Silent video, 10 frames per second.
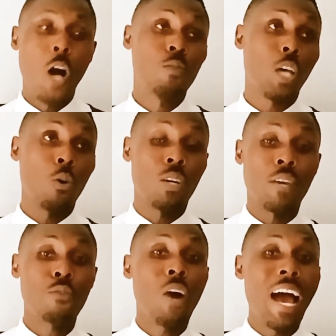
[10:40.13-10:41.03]
Also,
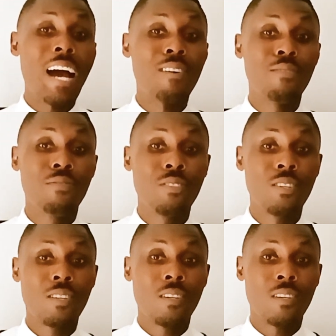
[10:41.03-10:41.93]
if you have
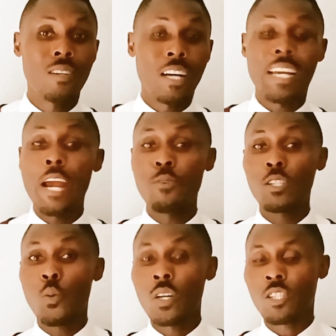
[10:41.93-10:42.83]
an area
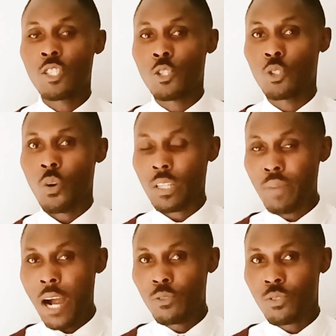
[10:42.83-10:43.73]
you want us to talk
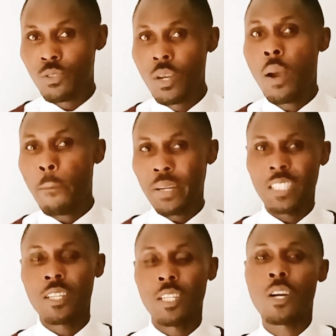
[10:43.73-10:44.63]
about, put
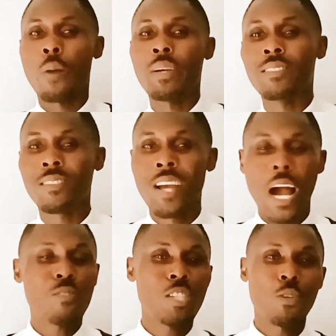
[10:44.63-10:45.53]
it in the comments.
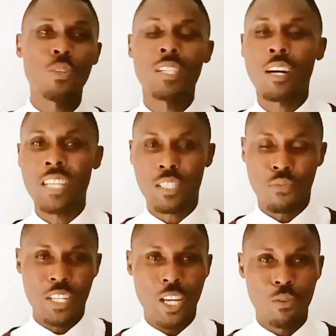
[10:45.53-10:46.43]
I'll see you in our next
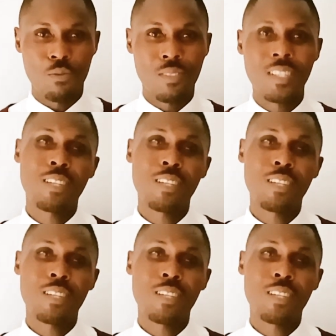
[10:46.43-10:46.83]
video.